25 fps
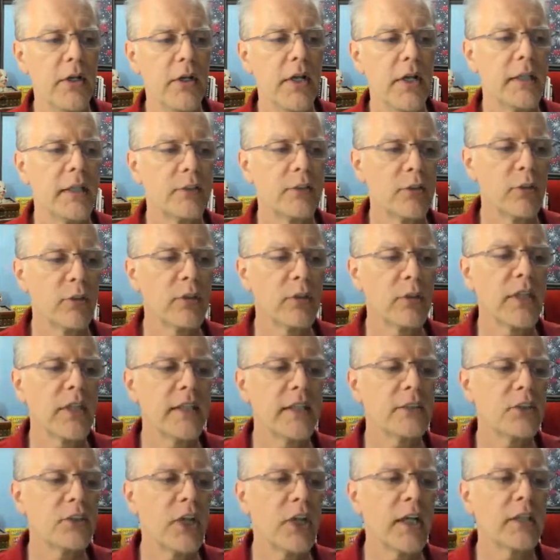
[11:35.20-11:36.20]
As soon as I
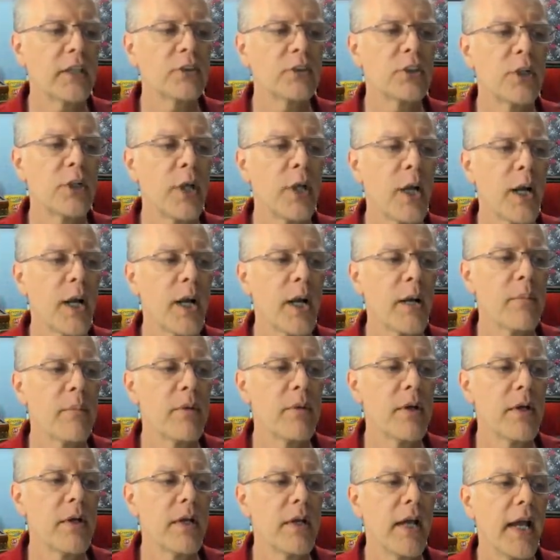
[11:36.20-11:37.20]
change a knob,
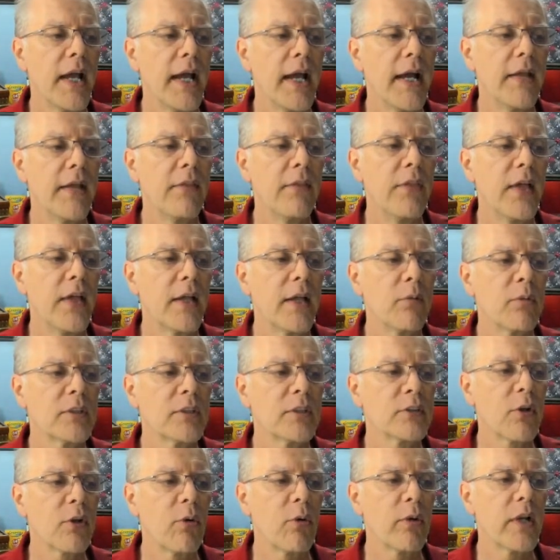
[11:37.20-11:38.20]
then what's
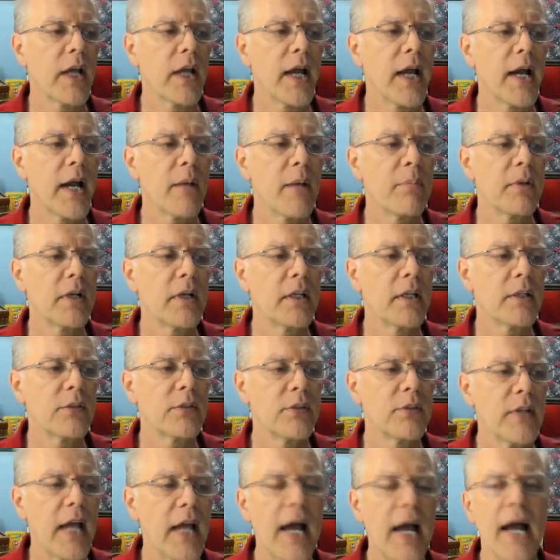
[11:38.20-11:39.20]
going to happen is
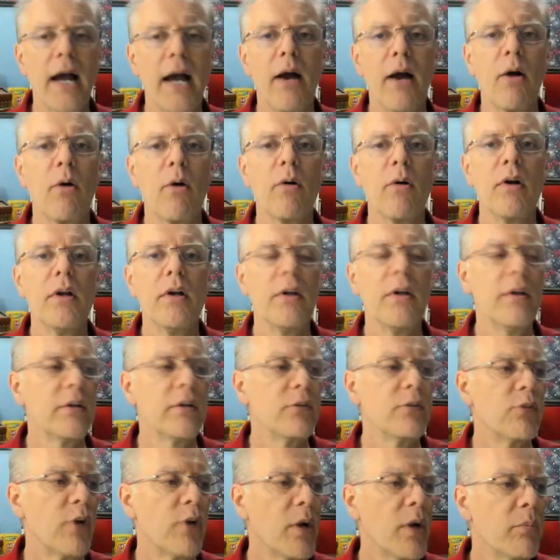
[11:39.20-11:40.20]
now
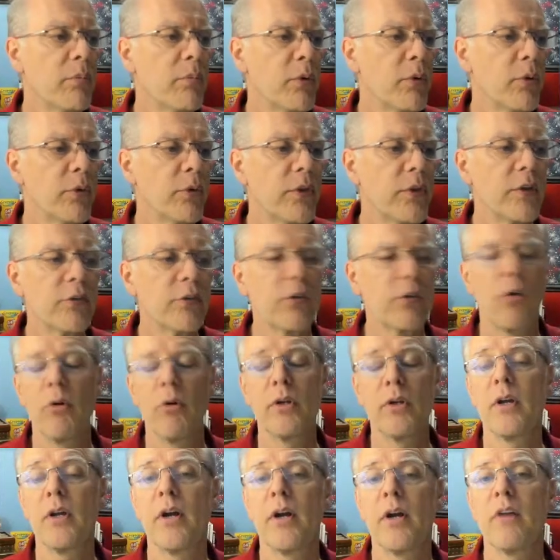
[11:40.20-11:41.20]
drum booth is
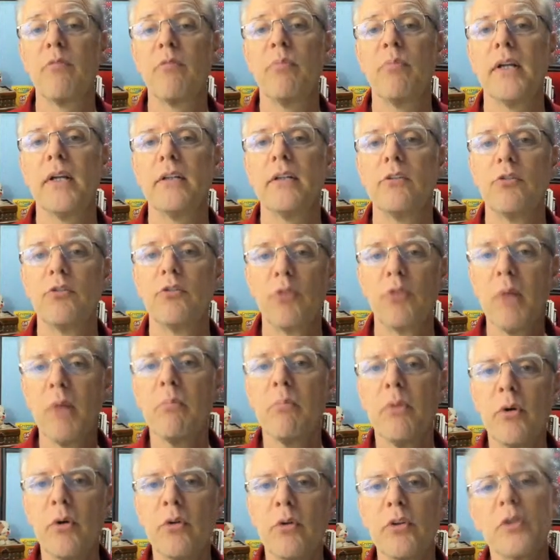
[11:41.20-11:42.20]
going to have been drum
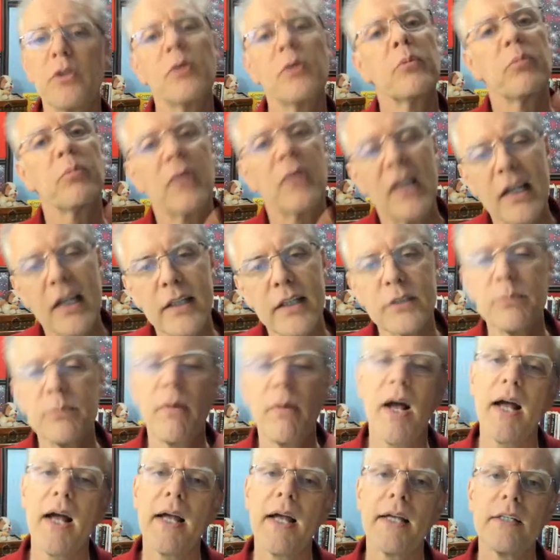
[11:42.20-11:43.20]
booth plus
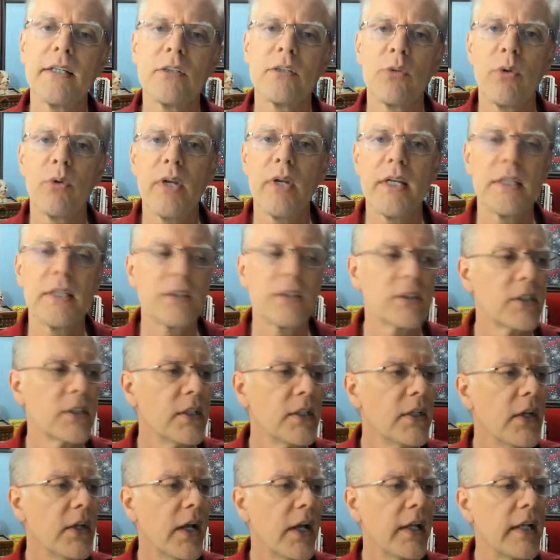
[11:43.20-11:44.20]
my tweaks,
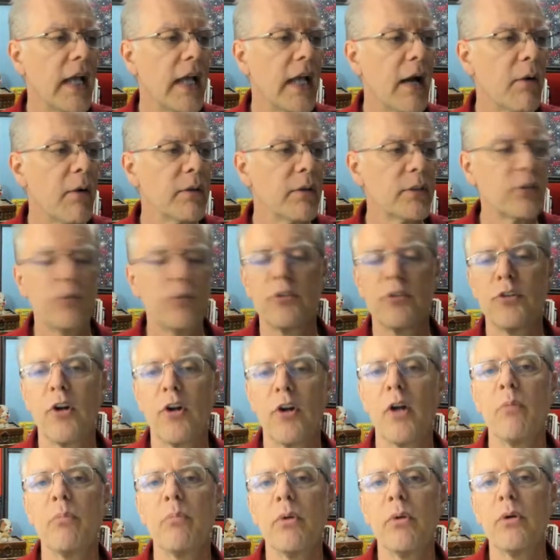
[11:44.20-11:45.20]
and now it's
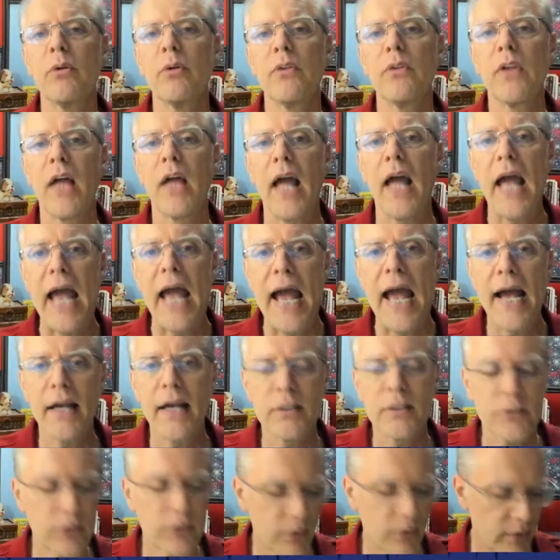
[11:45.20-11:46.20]
drum booth
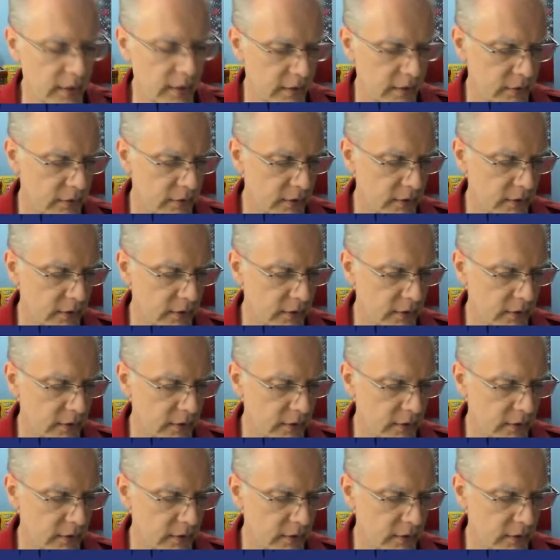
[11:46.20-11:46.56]
asterisk.